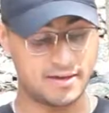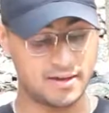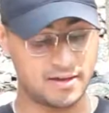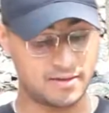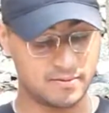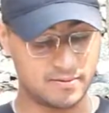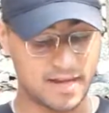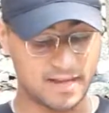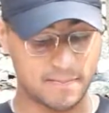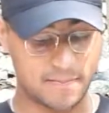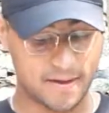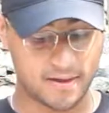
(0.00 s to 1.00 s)
to
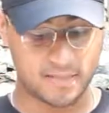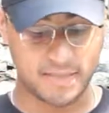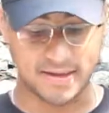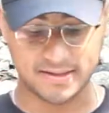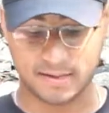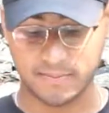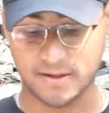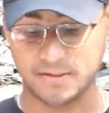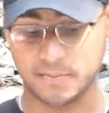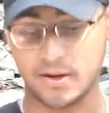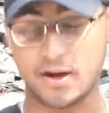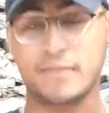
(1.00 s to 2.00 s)
take the
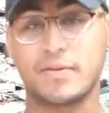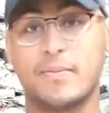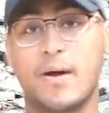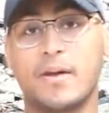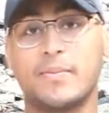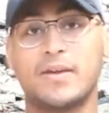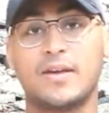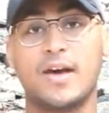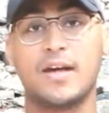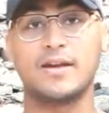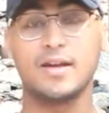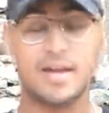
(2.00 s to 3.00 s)
base plate off the bottom of the
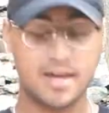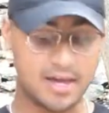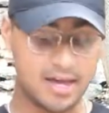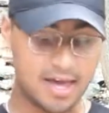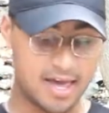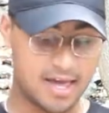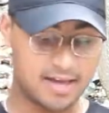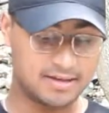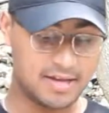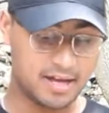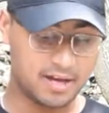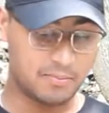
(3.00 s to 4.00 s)
gun
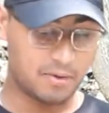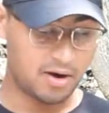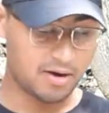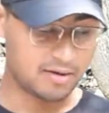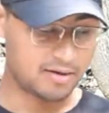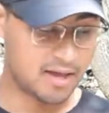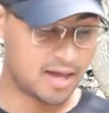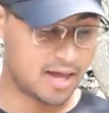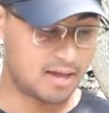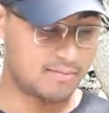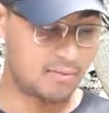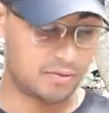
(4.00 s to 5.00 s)
and take it apart
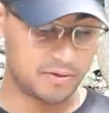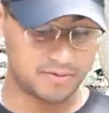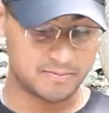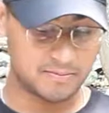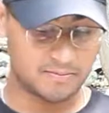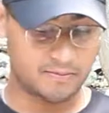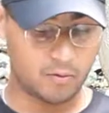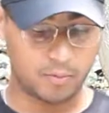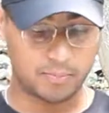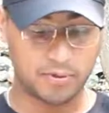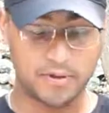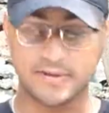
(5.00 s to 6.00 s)
and pull the
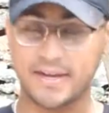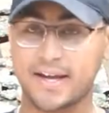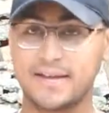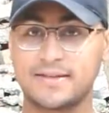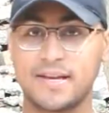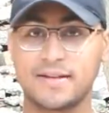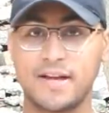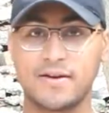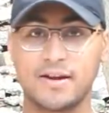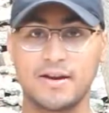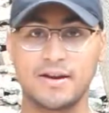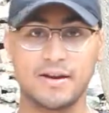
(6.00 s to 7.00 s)
4 bullets that got stuck
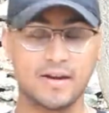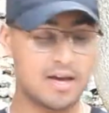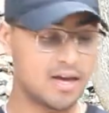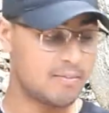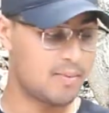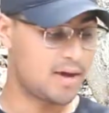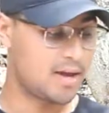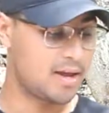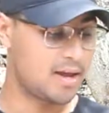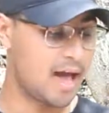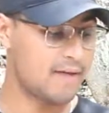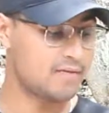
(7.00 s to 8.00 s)
down here.
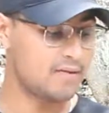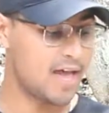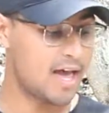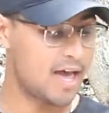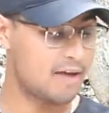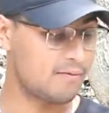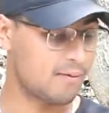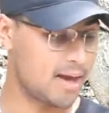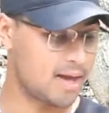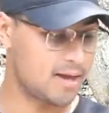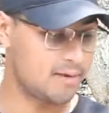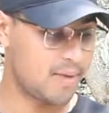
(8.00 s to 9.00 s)
But after that, I've
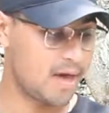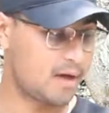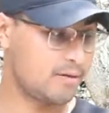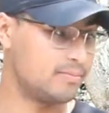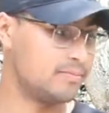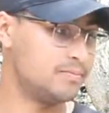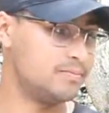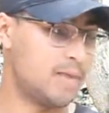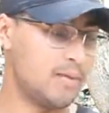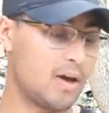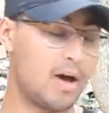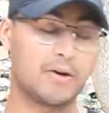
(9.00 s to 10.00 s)
ran about
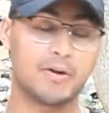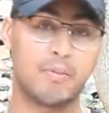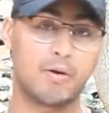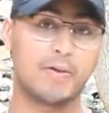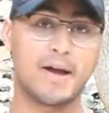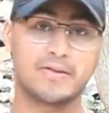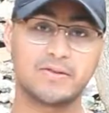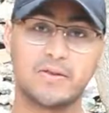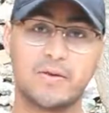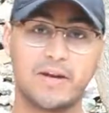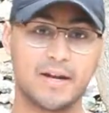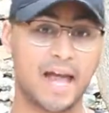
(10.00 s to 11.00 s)
maybe 100 more rounds
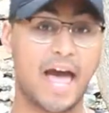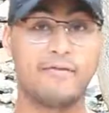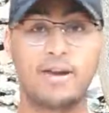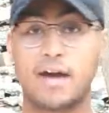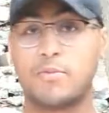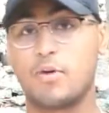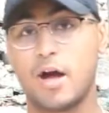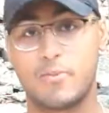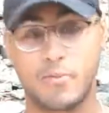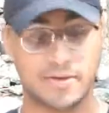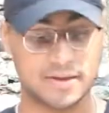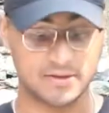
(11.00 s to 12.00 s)
through it and haven't had a
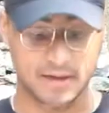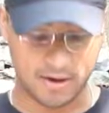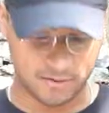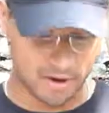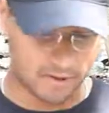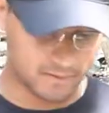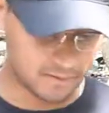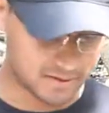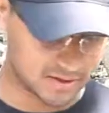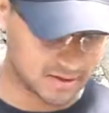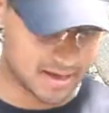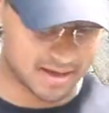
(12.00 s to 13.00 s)
problem with it. So I don't know if it
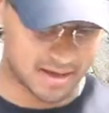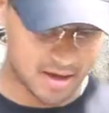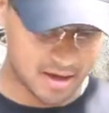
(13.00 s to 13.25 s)
was just like